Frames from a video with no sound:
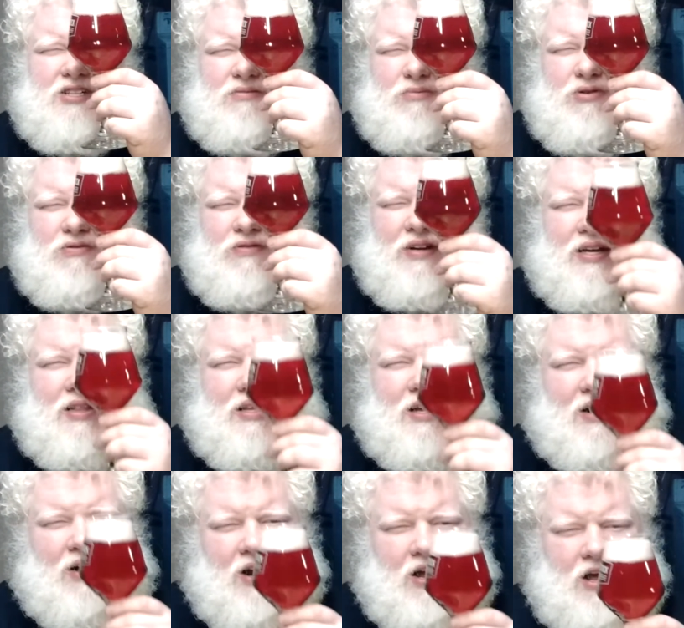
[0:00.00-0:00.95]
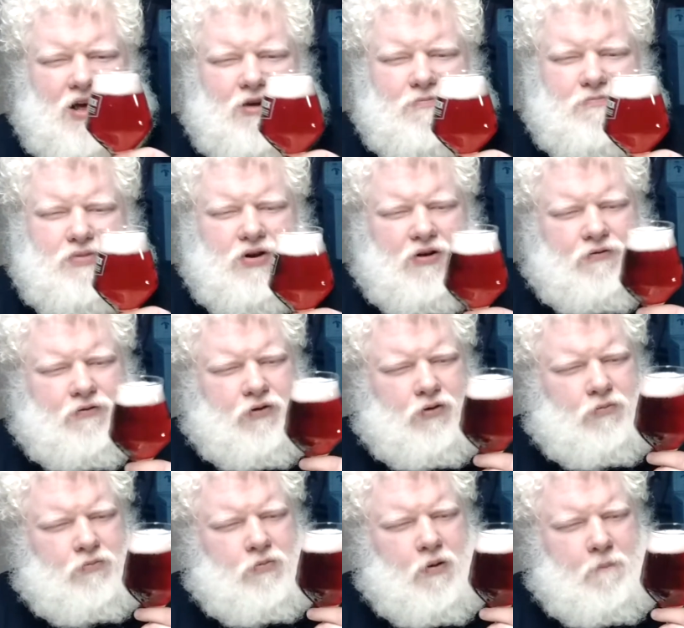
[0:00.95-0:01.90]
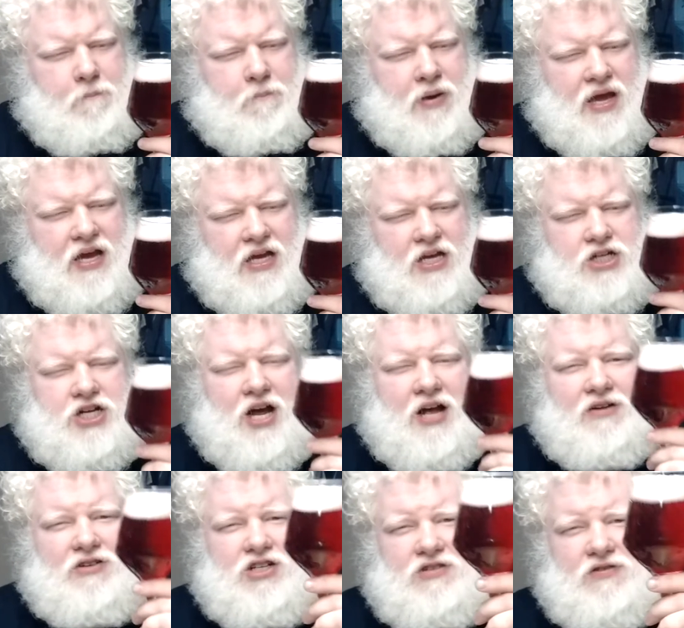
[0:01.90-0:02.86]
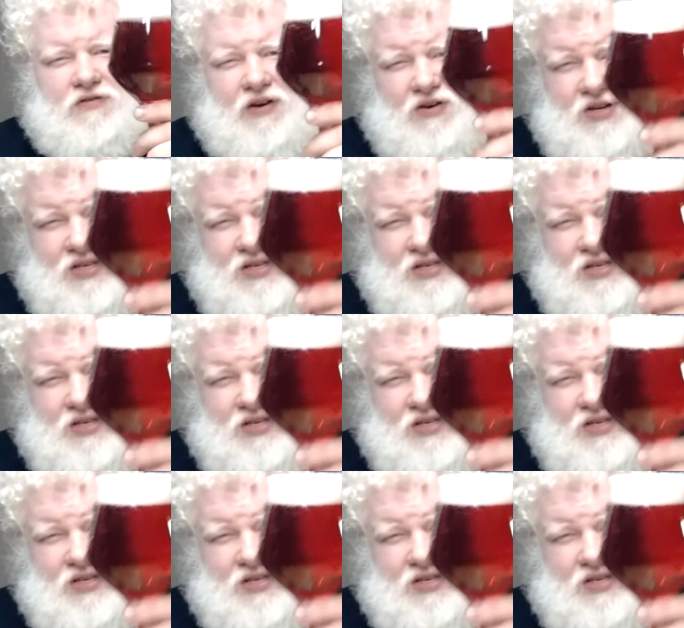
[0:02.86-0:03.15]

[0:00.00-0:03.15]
moving in there. Beautiful pinkish head, just very